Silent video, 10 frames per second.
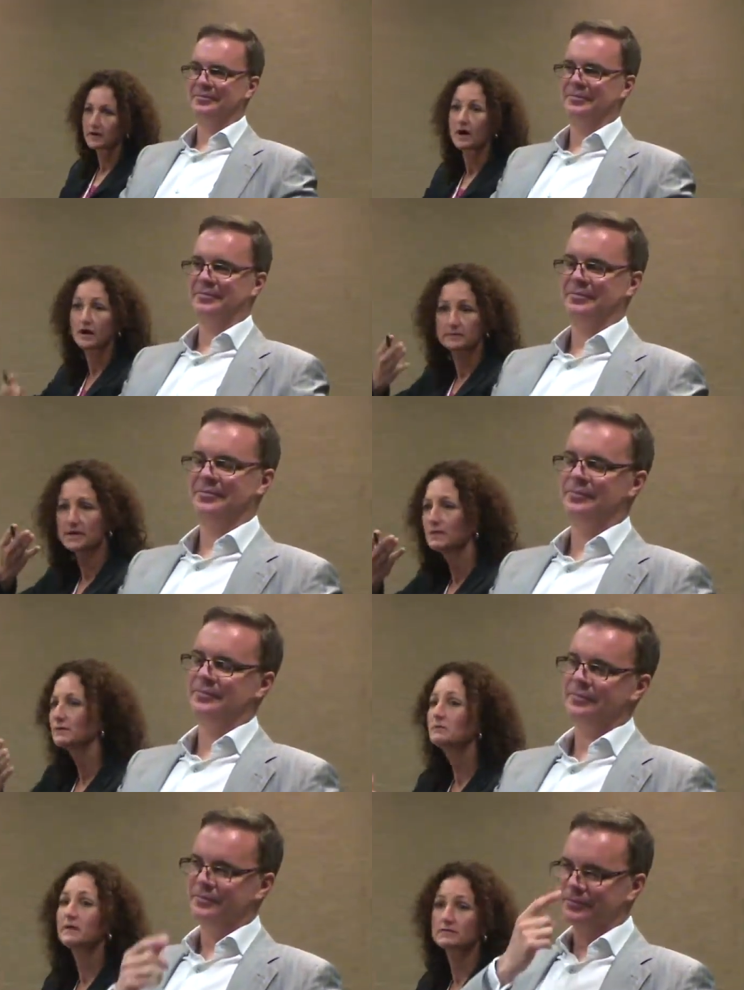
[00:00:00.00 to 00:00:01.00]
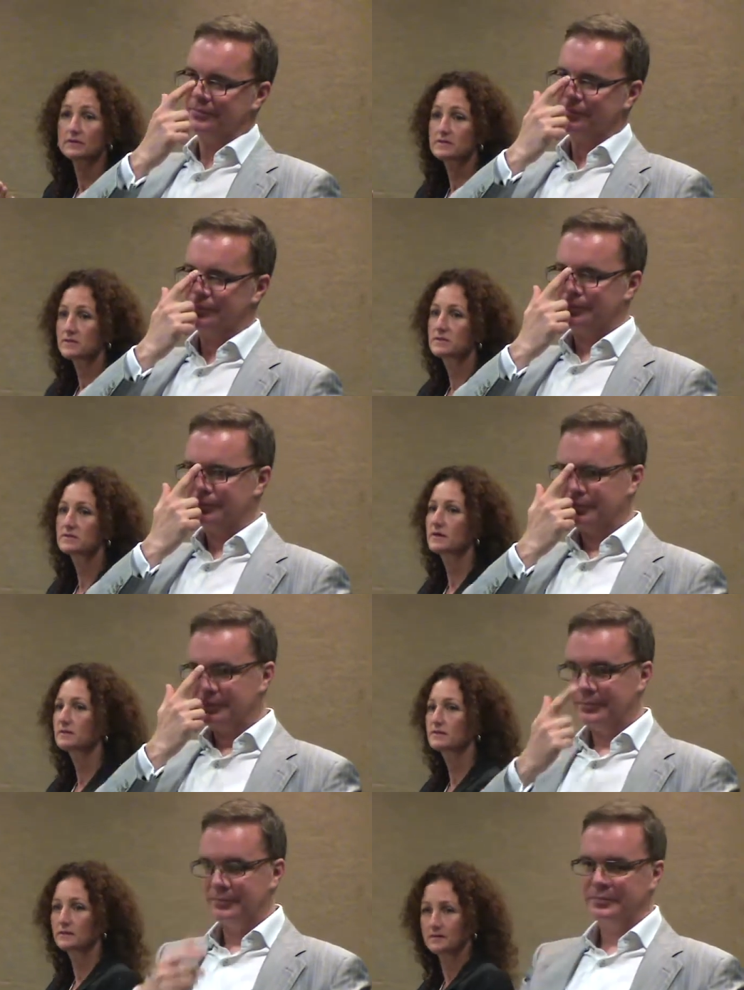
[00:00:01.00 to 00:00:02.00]
Speaker 1: Um, Tam, you may have noticed, as you said,
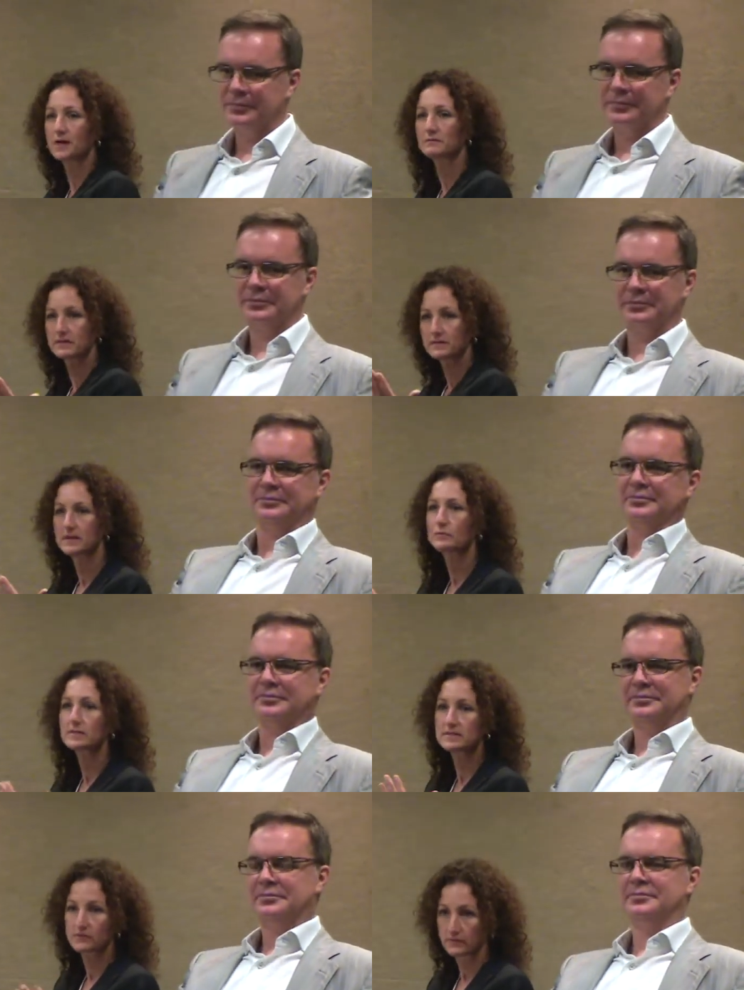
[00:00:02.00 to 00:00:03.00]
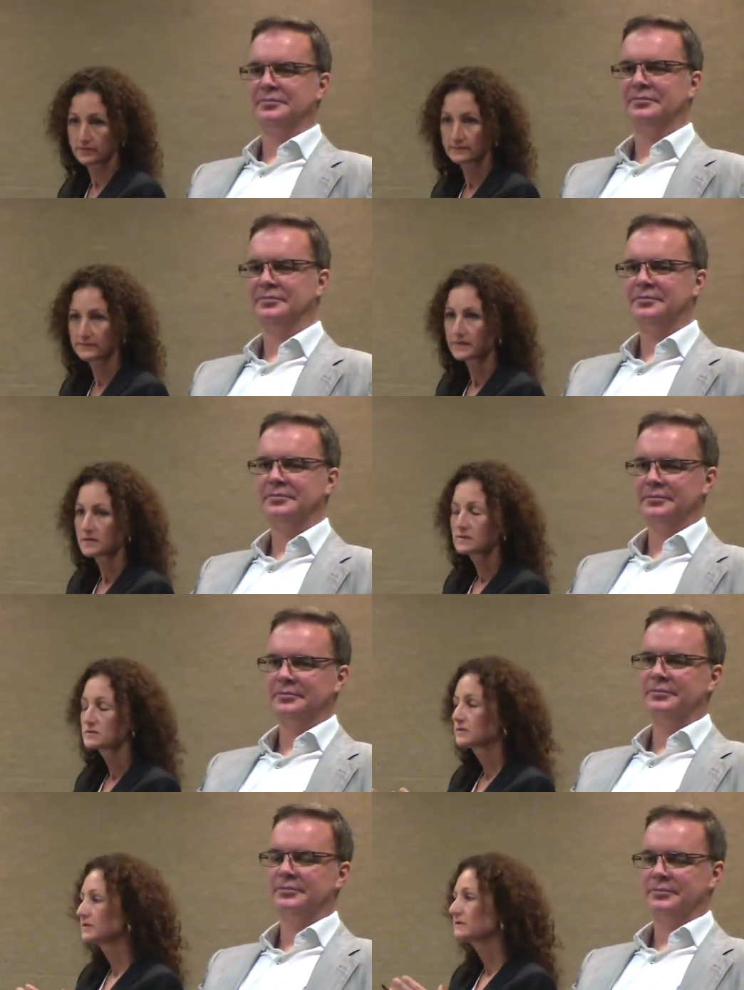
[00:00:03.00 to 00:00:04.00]
that the type of exam was different.
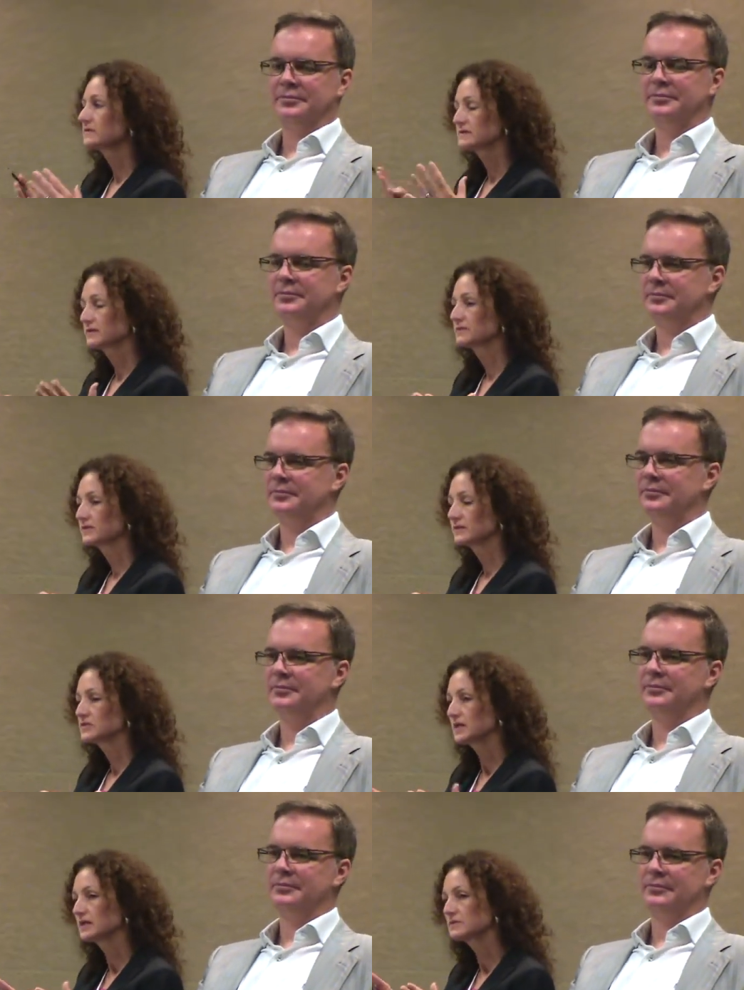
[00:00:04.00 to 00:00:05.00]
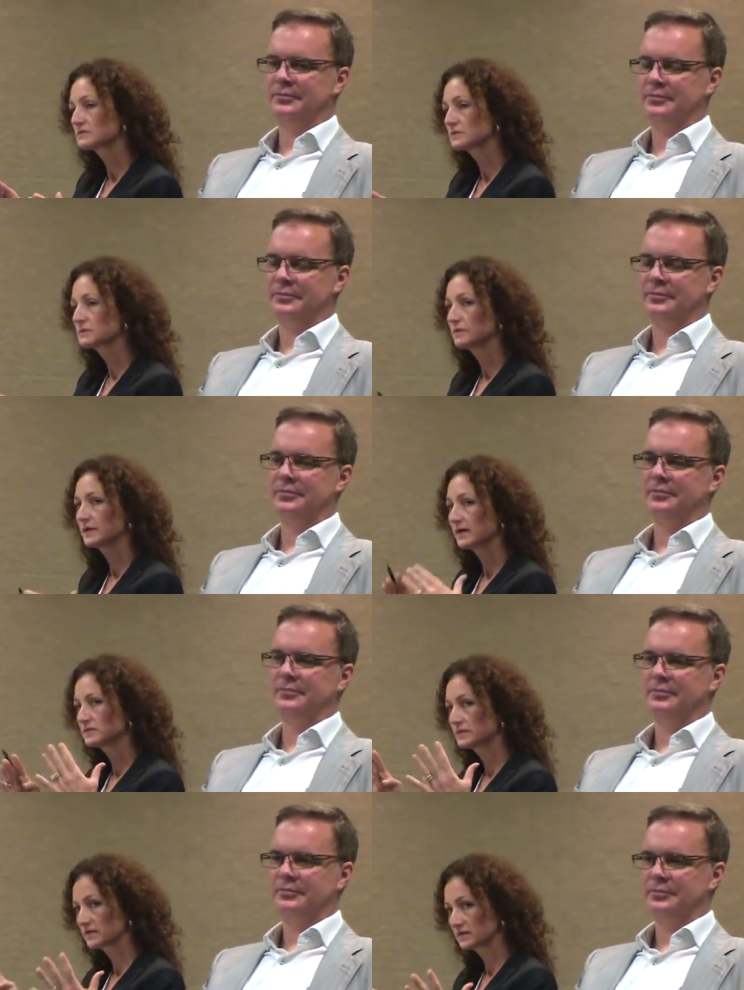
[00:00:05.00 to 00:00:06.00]
So one of the significant changes was we went out to the